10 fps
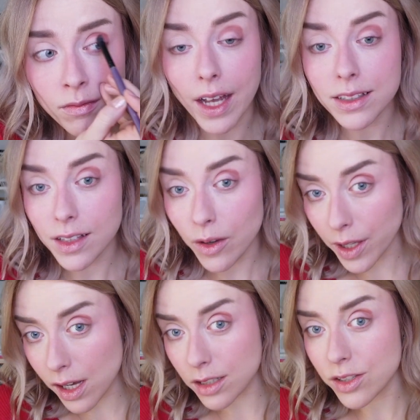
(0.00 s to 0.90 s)
That's
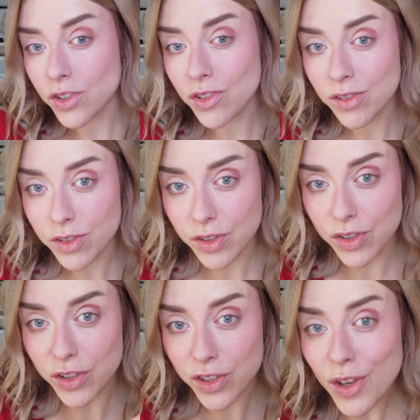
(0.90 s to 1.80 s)
going on so
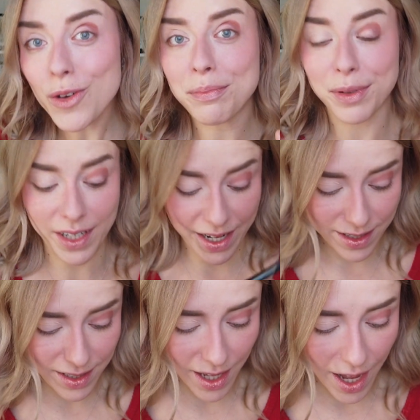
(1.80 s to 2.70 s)
super
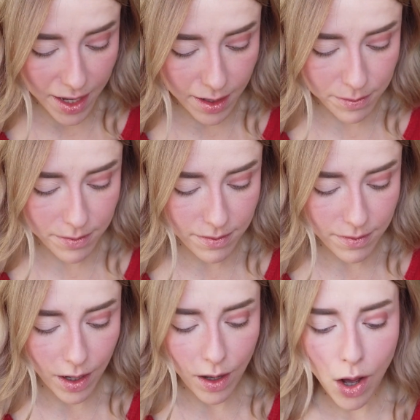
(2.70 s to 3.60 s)
nicely. I am
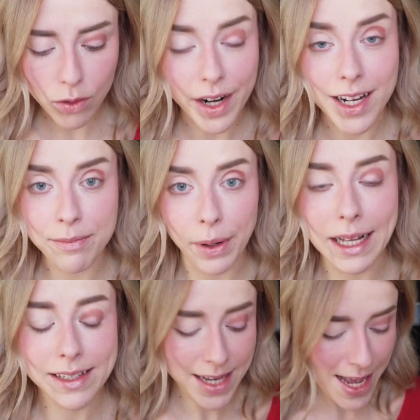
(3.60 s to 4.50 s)
already
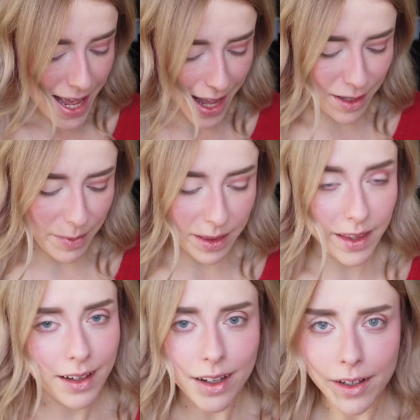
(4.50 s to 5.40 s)
impressed. And you might
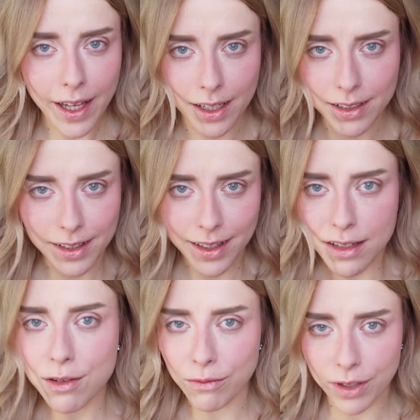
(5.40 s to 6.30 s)
think, okay,
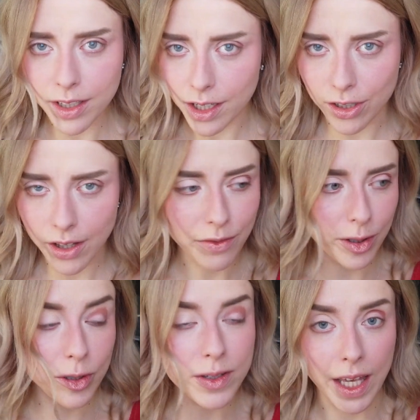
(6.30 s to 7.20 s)
that's really early
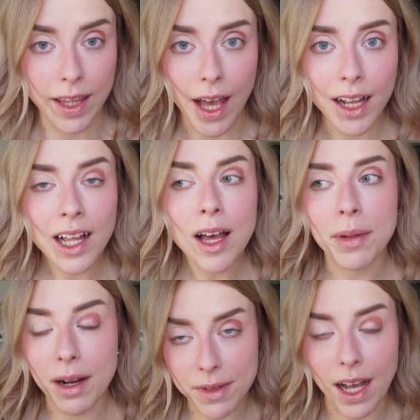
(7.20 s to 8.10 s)
for you to say that,
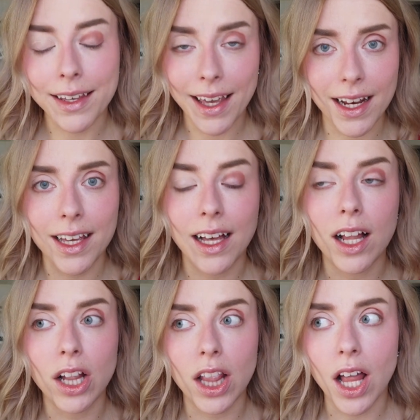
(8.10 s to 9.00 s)
but I'm not kidding.
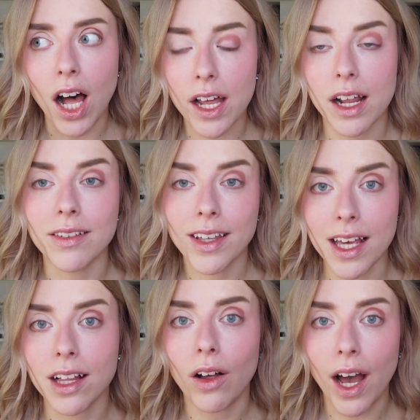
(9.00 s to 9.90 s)
A lot of
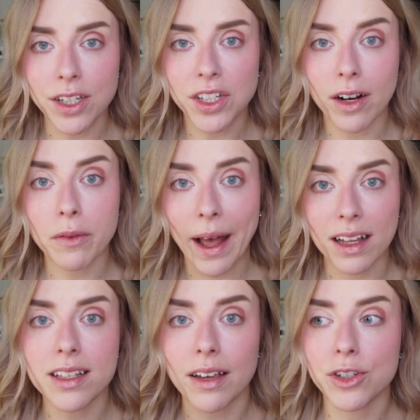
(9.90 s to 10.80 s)
Kiko eyeshadow
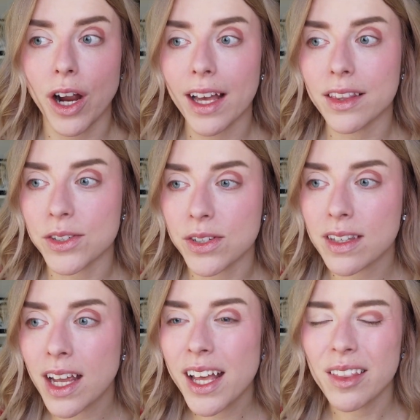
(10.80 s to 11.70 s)
palettes I've tried, they're
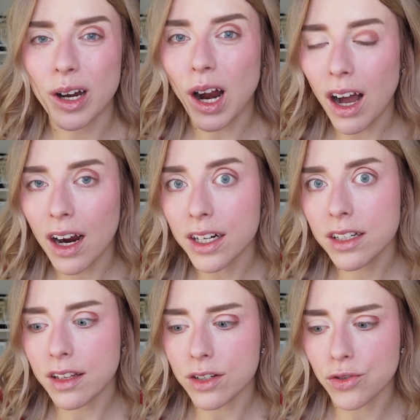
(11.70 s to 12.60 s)
just, they're
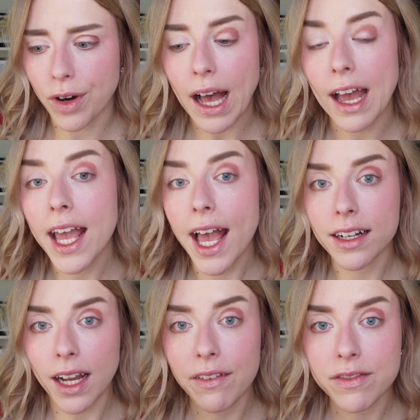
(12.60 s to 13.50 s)
hard, they're dry,
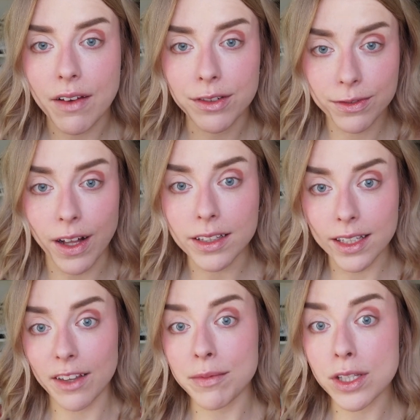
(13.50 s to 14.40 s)
and I've never felt
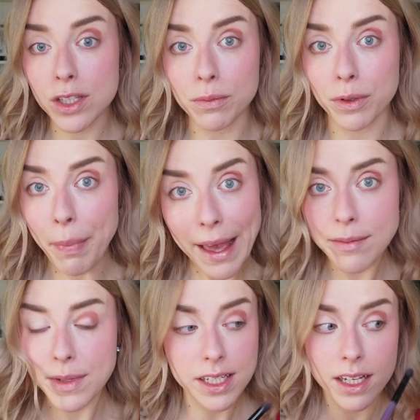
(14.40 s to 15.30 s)
that they've been super
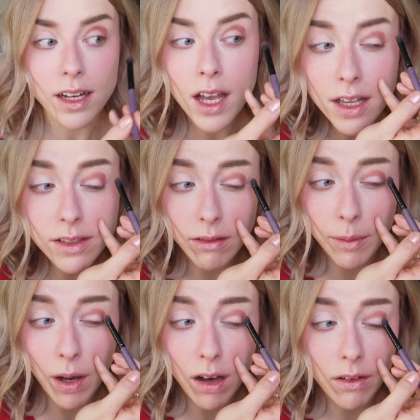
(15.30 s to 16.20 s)
pigmented. So
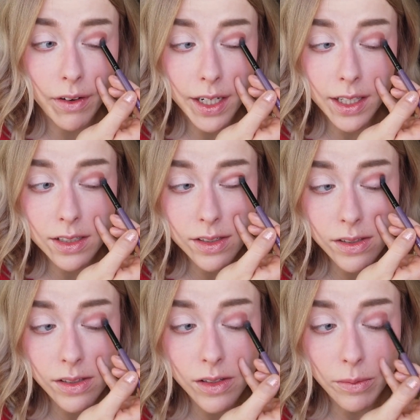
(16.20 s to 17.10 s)
I'm already
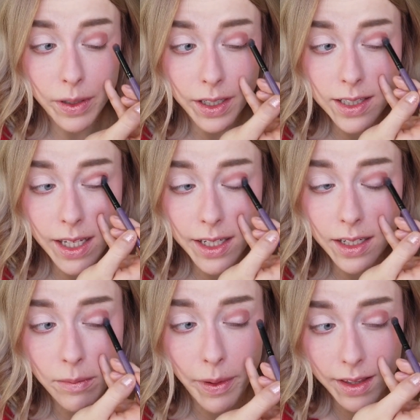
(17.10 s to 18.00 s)
super
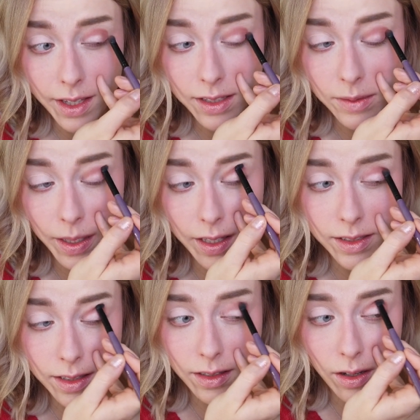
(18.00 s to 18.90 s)
excited by this
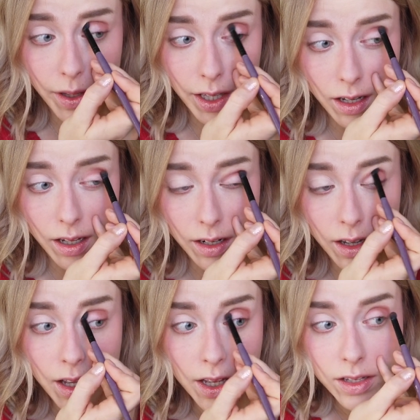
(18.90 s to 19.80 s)
because it's going on
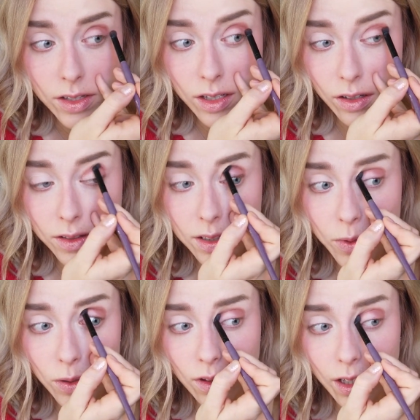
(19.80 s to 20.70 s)
so
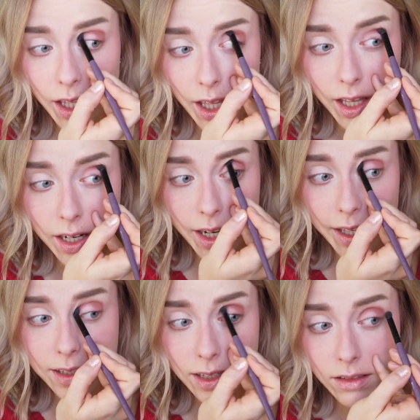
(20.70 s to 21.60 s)
smoothly,
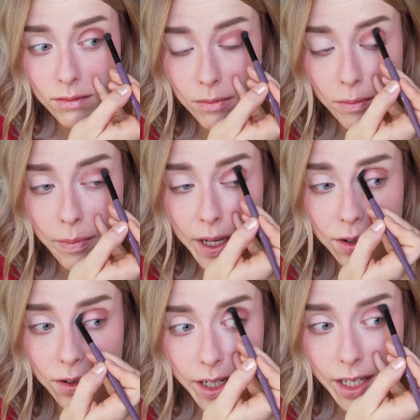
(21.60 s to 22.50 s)
nice and
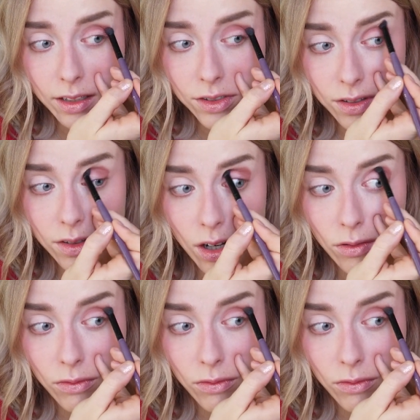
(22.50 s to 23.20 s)
buttery, just a